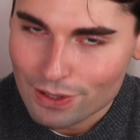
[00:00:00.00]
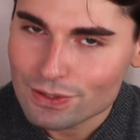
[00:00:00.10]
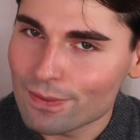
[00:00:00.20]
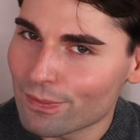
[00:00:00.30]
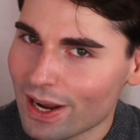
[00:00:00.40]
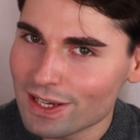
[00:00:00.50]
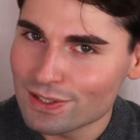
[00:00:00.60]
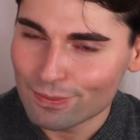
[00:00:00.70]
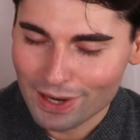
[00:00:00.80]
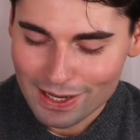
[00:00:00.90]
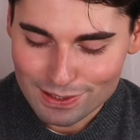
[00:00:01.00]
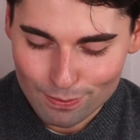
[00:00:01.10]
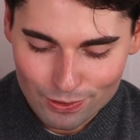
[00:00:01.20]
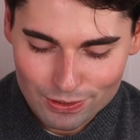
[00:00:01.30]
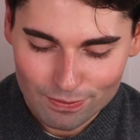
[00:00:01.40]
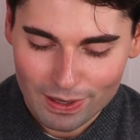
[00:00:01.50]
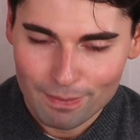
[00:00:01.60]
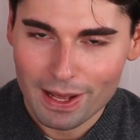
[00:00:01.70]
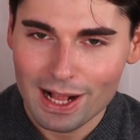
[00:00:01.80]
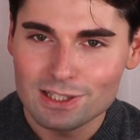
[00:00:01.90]
Surprise, surprise, most of my
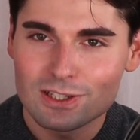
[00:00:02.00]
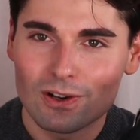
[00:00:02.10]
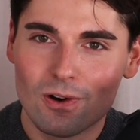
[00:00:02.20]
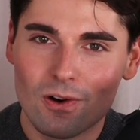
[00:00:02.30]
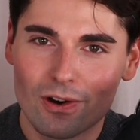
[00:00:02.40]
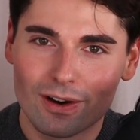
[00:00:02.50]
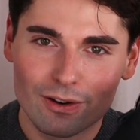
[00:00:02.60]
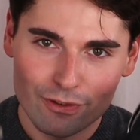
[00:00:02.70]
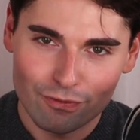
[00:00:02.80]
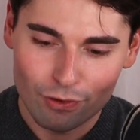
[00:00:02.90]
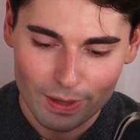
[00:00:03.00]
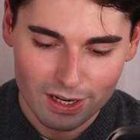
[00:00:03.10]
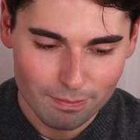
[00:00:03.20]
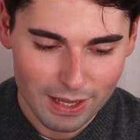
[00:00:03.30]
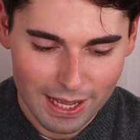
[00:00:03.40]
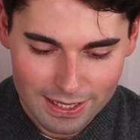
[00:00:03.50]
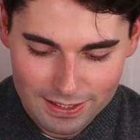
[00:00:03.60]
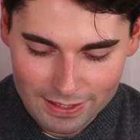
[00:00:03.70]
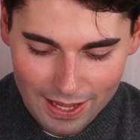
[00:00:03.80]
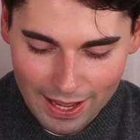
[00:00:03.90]
belts are from
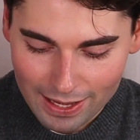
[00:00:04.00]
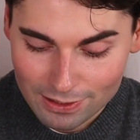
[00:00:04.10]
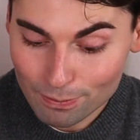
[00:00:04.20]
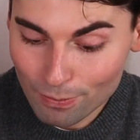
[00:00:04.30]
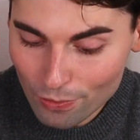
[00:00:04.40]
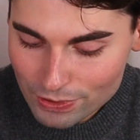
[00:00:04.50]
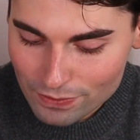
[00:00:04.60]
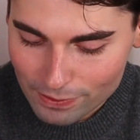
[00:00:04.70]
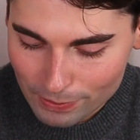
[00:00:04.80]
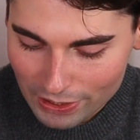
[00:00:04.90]
Hermes and most of them